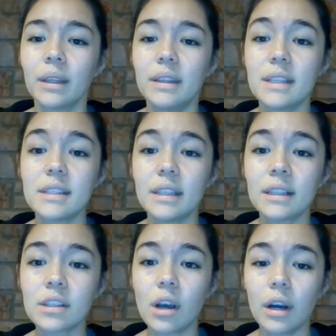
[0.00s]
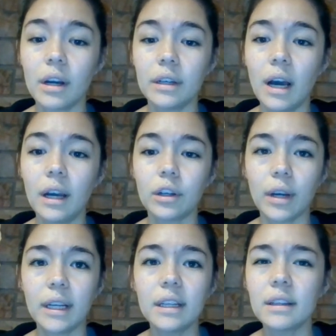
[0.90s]
These things are not
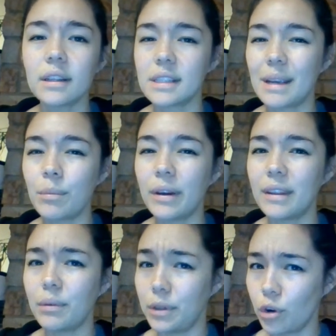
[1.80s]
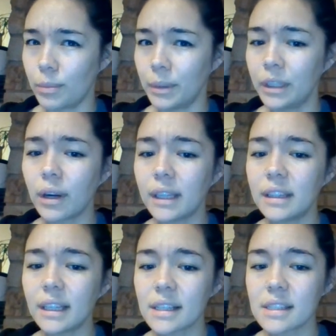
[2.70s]
graded in the same way that we normally grade
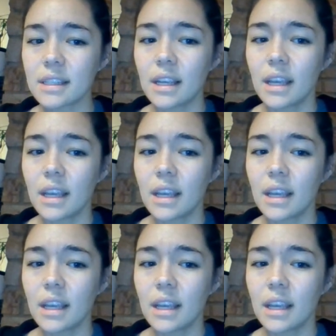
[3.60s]
things.